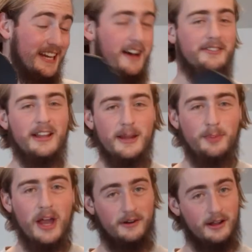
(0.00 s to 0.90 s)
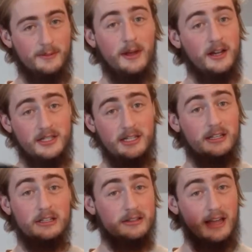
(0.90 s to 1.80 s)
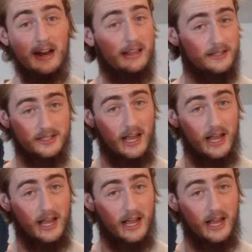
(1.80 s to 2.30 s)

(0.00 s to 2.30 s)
And they're like, "Benji, that is